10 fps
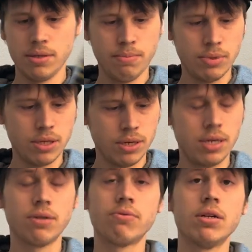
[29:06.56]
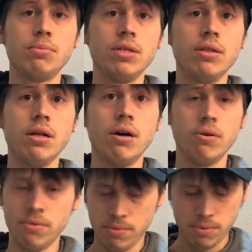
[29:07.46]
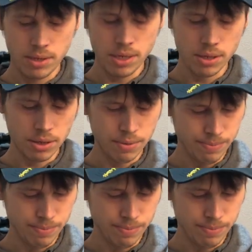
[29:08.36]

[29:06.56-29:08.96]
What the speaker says: but they're not incredibly low either.